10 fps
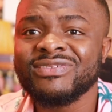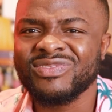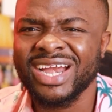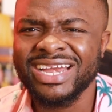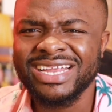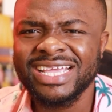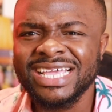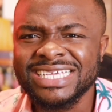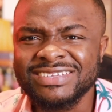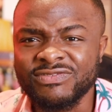very,
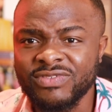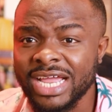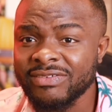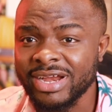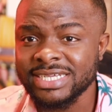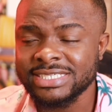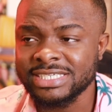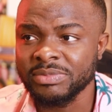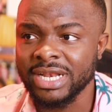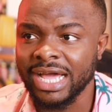very, very
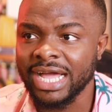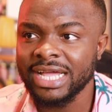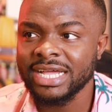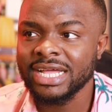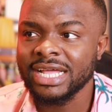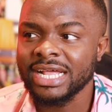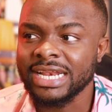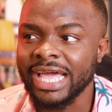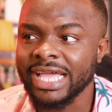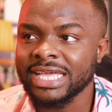similar.
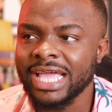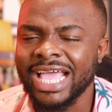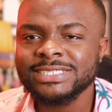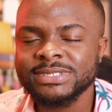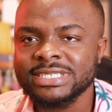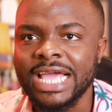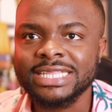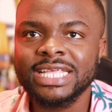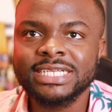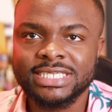Like, especially, I
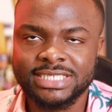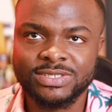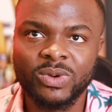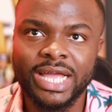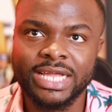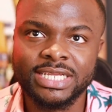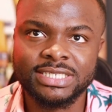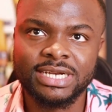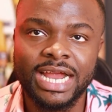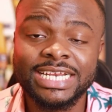think this is why it
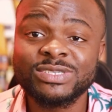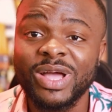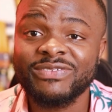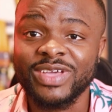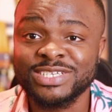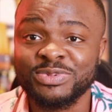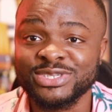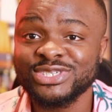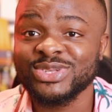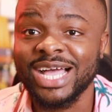is, right? And this is why
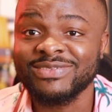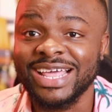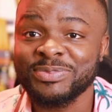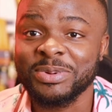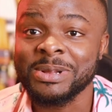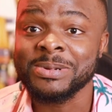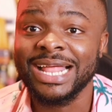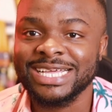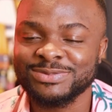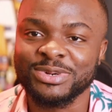firstborns used to have like problem with
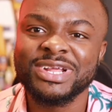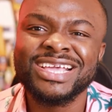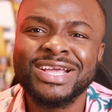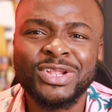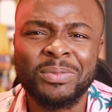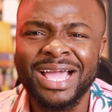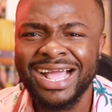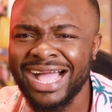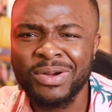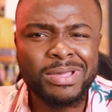lastborn. They'll be
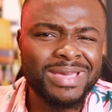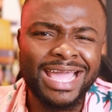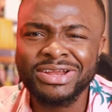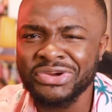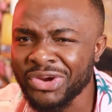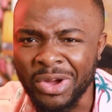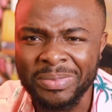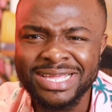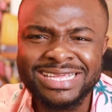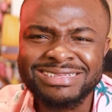like, when I grew up,